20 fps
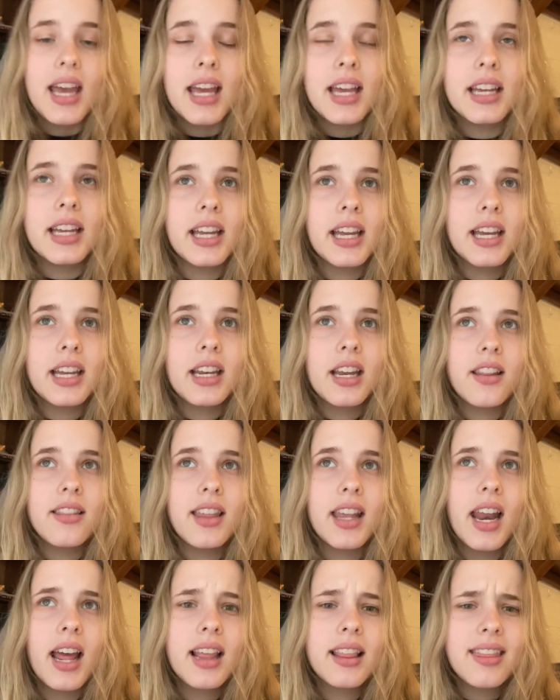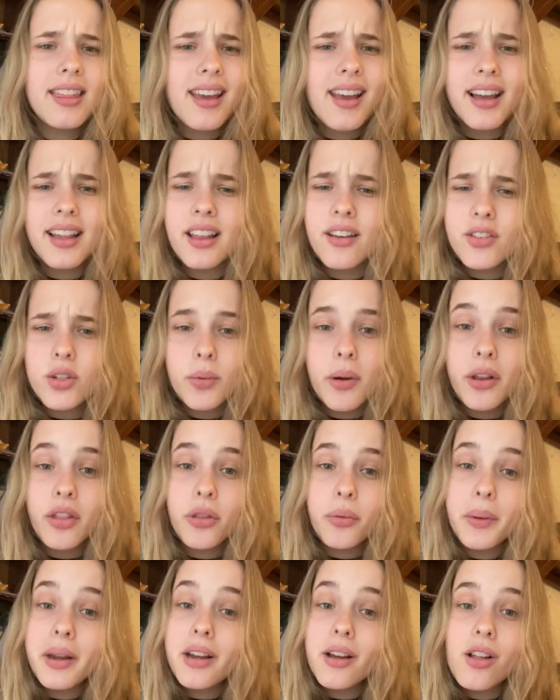And then I think I left
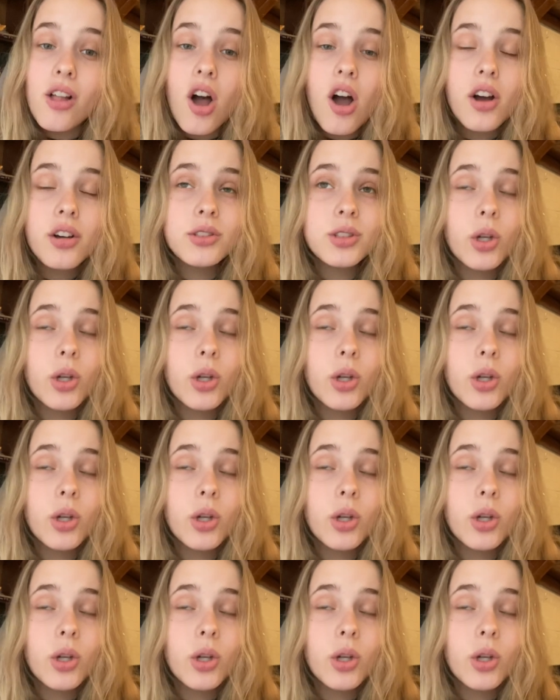around 3 o'clock.